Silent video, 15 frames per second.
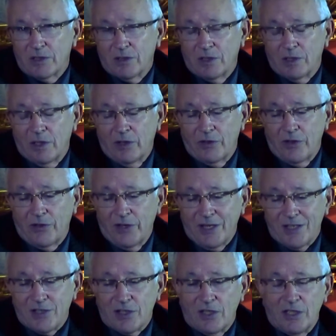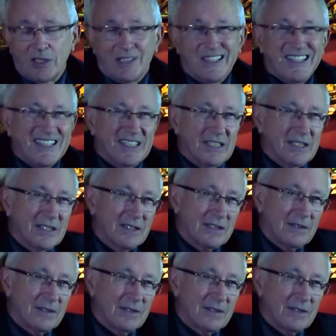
on the things that he did.